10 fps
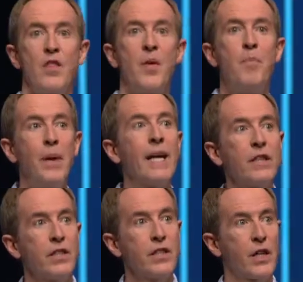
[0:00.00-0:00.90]
The
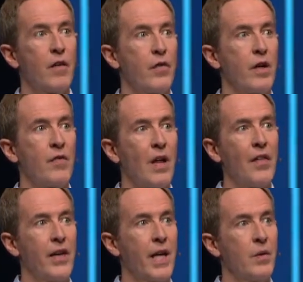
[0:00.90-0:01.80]
biggest discovery of all,
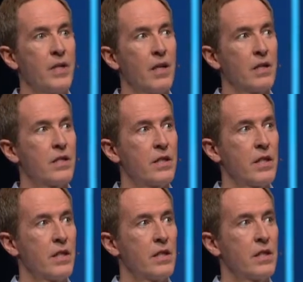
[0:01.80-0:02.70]
I think he would tell us, is
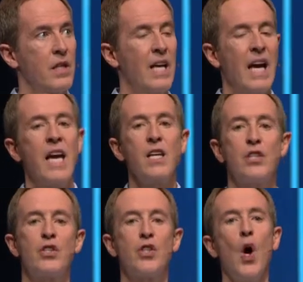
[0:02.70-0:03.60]
this. He
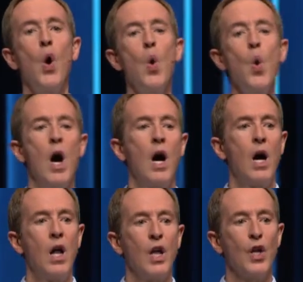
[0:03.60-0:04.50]
so
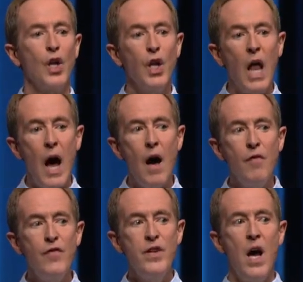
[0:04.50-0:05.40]

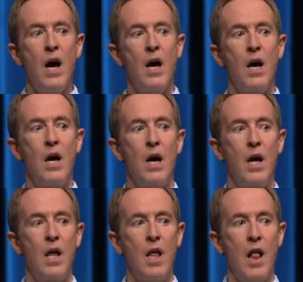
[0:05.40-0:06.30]
loved
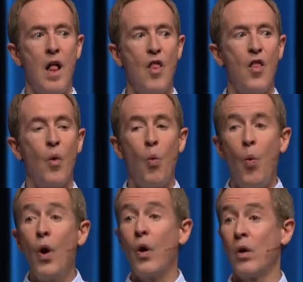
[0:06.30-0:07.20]
the
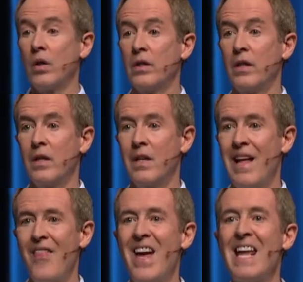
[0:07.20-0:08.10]
world
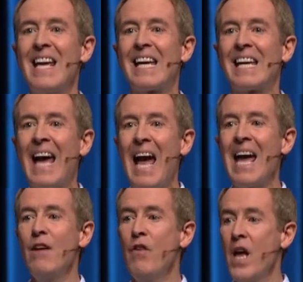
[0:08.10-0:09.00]
that he
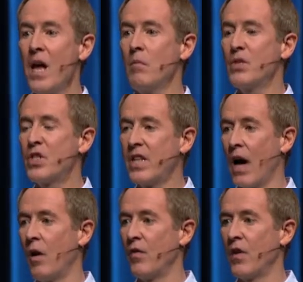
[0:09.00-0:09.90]
gave
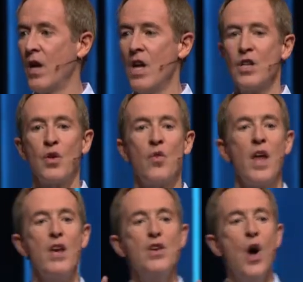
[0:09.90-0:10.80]
himself so
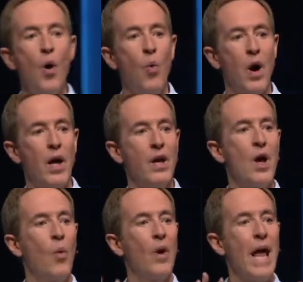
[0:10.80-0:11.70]
that no one
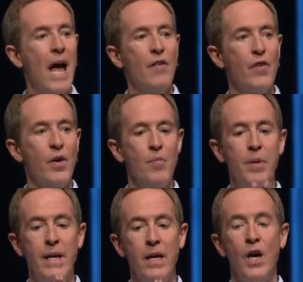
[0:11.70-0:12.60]
would ever
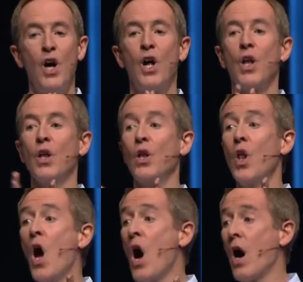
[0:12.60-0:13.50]
be
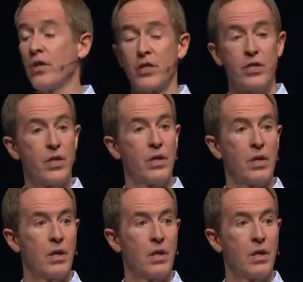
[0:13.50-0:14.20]
lost